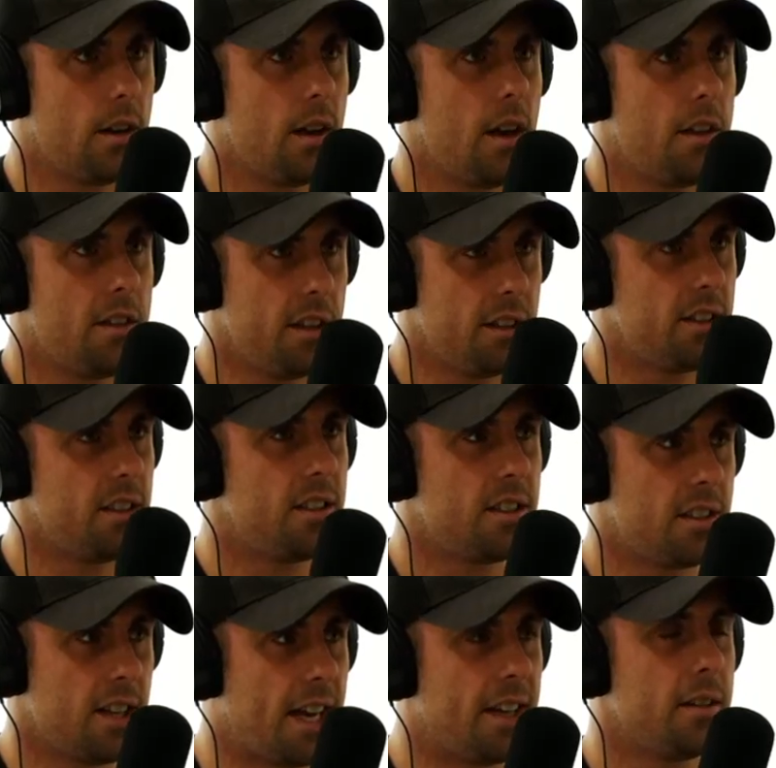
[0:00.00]
This is
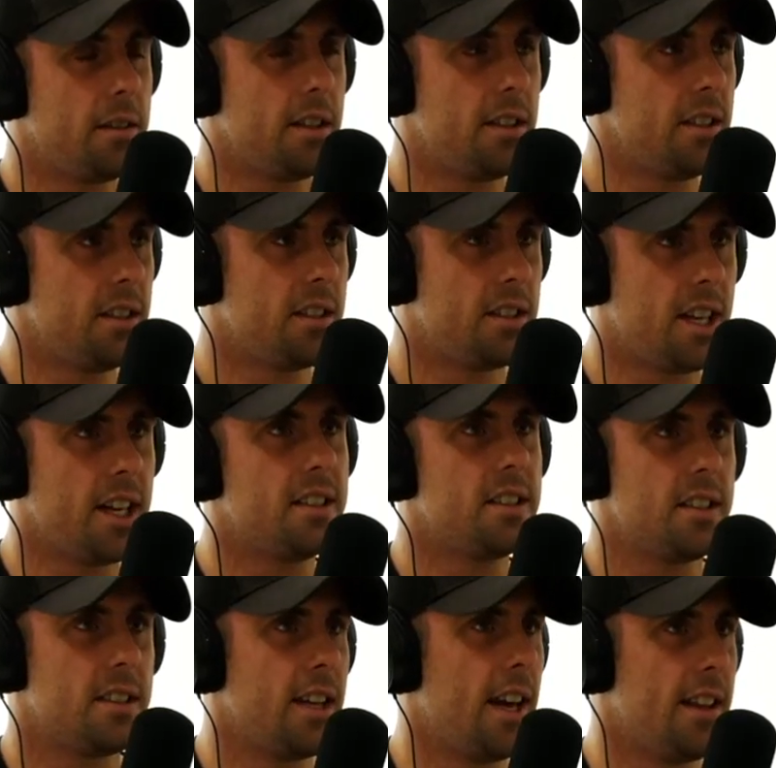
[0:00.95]
set
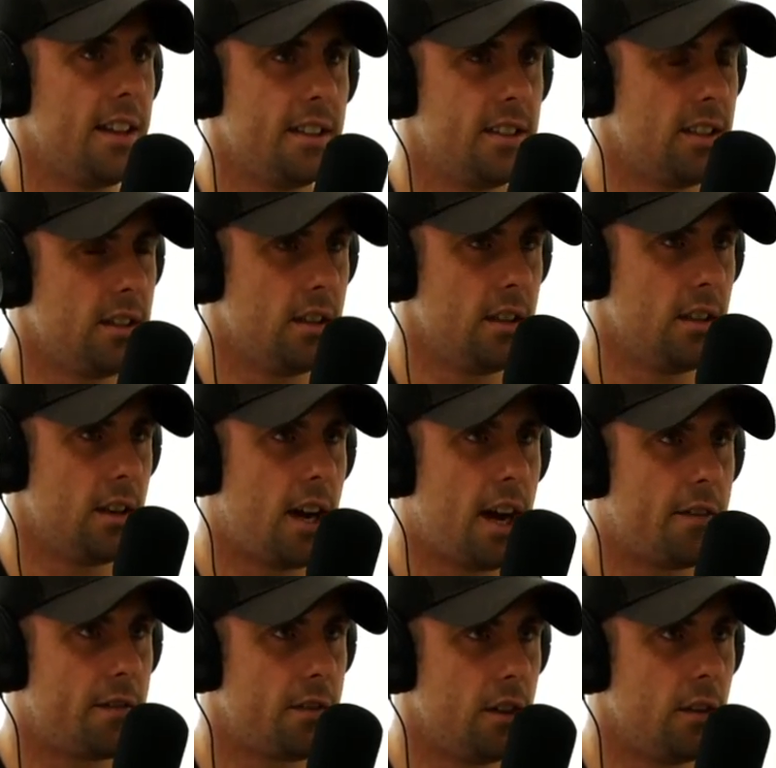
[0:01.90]
to set. This isn't
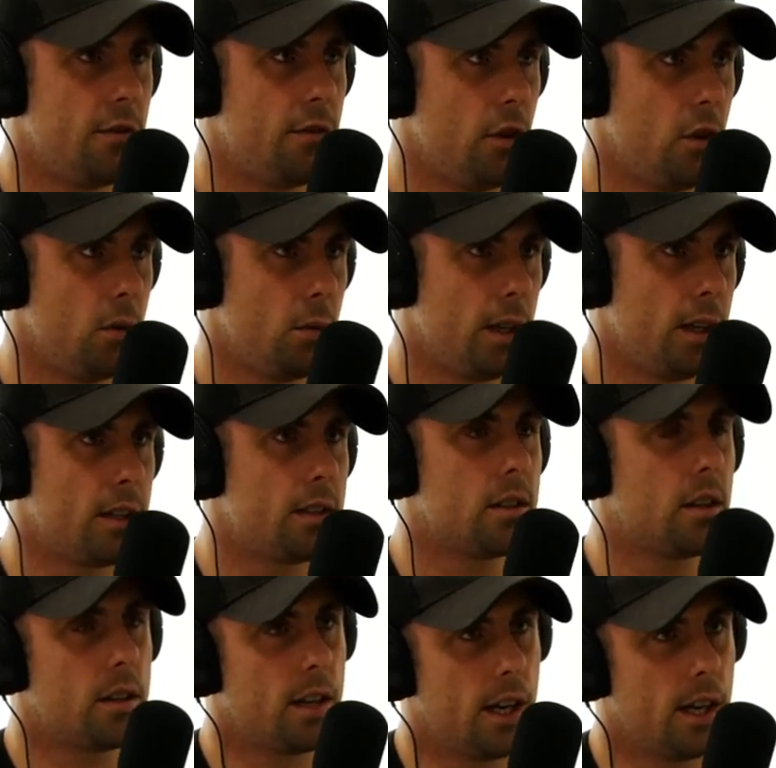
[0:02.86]
after 4 weeks.
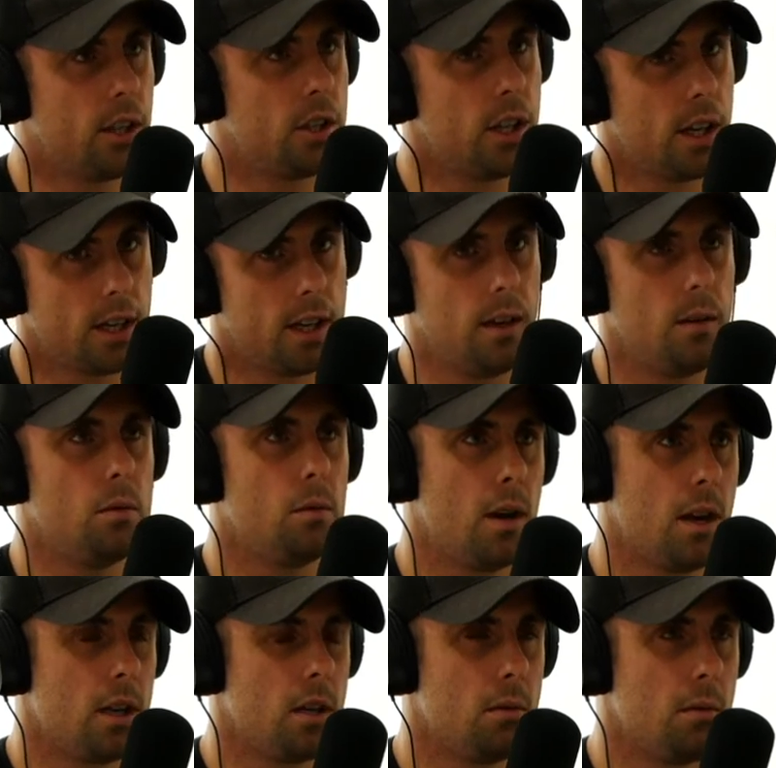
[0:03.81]
Okay, check in
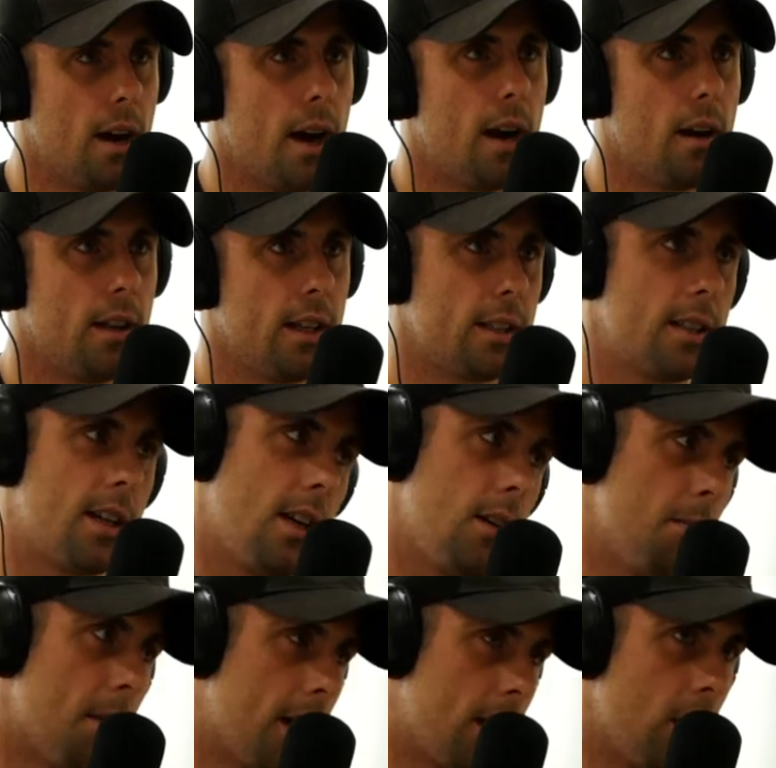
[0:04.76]
where you are. Let's get you
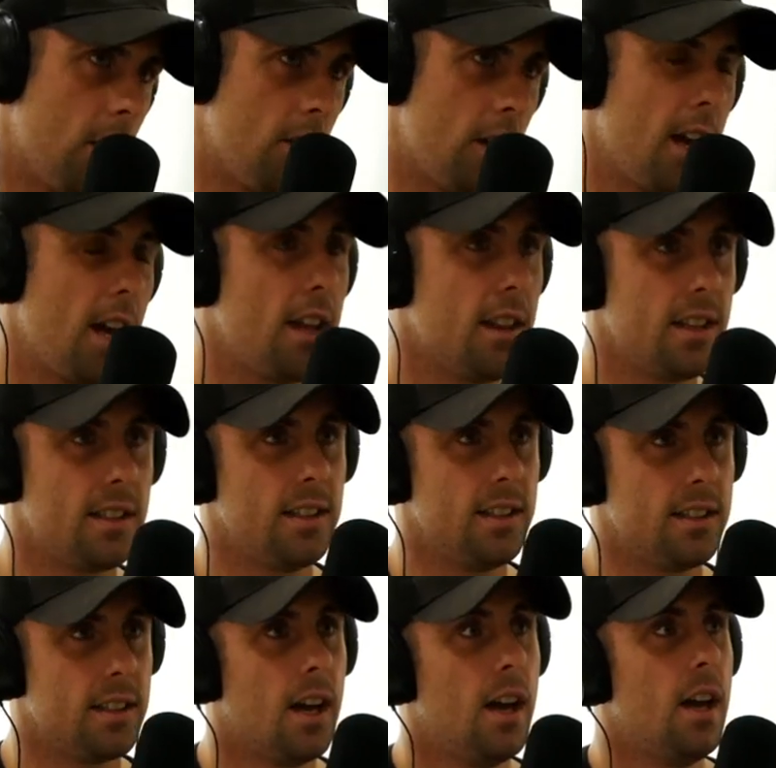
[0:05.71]
back over here. This
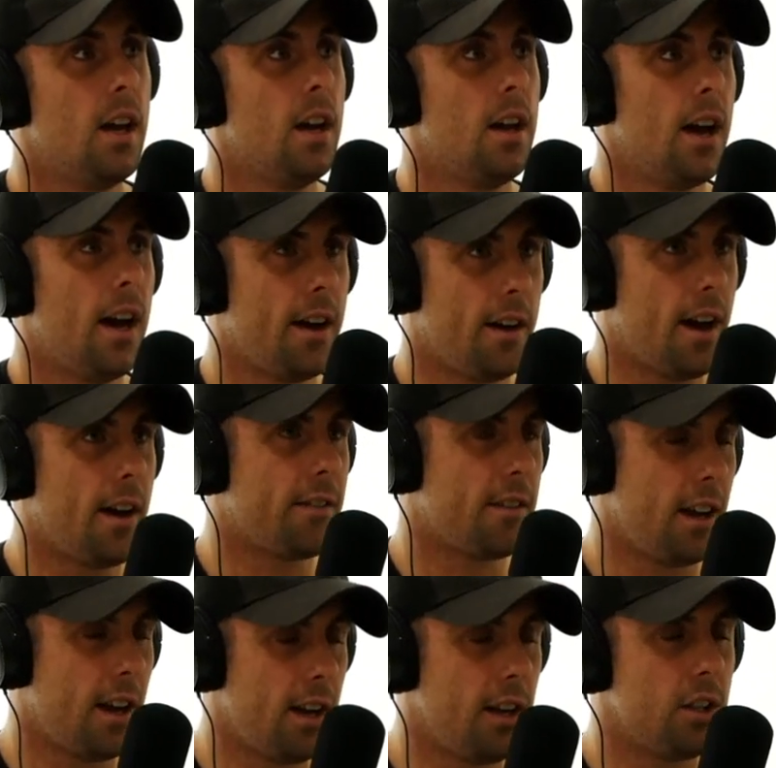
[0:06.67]
is after
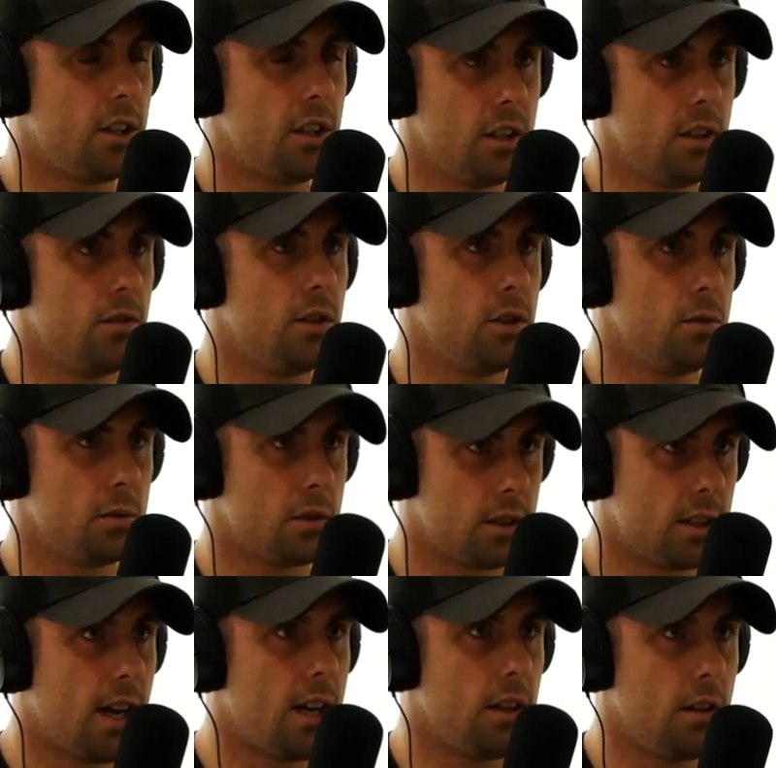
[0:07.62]
each individual
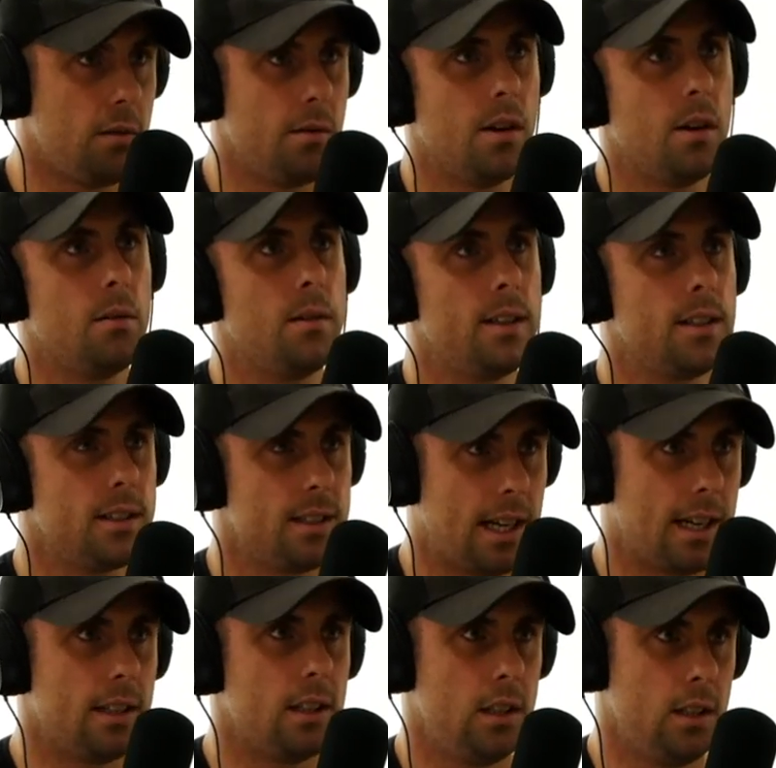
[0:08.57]
set. You know
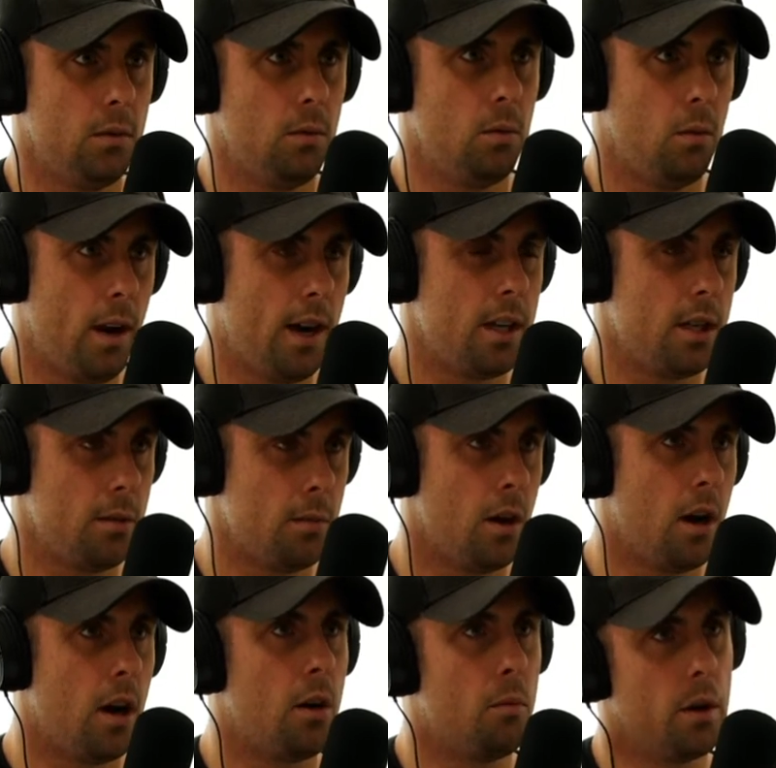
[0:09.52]
exactly where you
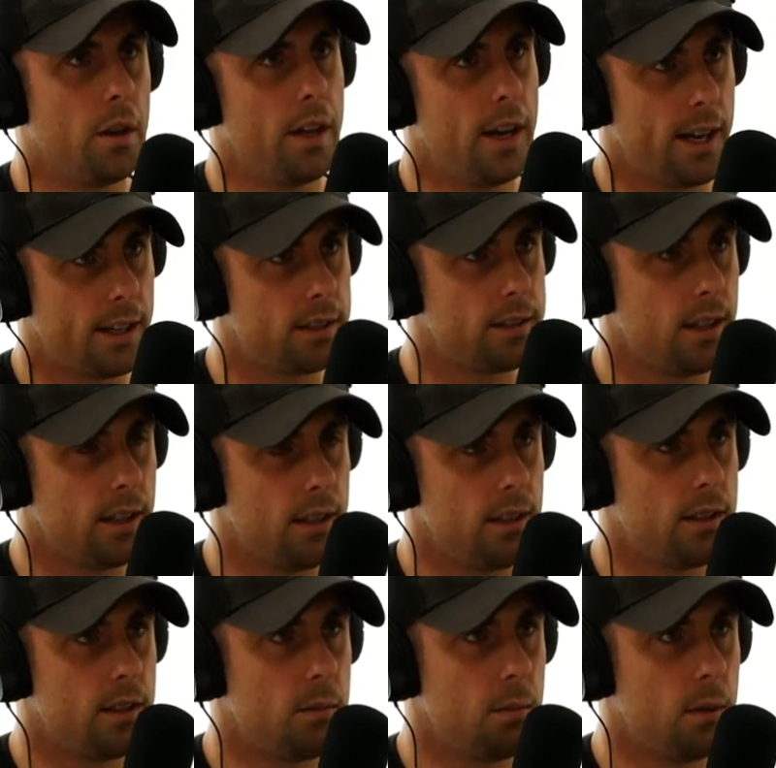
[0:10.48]
are and what the next set needs to be.